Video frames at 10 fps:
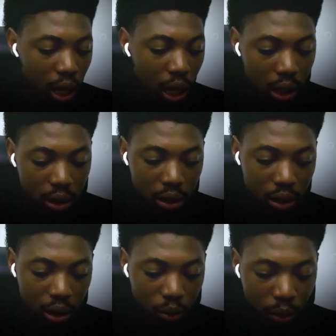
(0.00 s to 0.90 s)
And
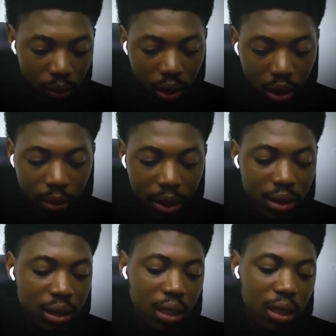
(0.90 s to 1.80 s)
when we talk
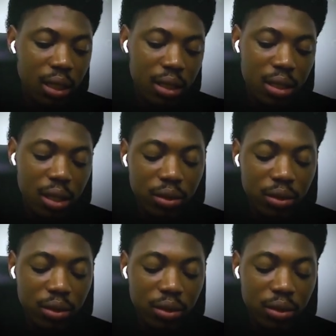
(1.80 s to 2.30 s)
about Genkit now,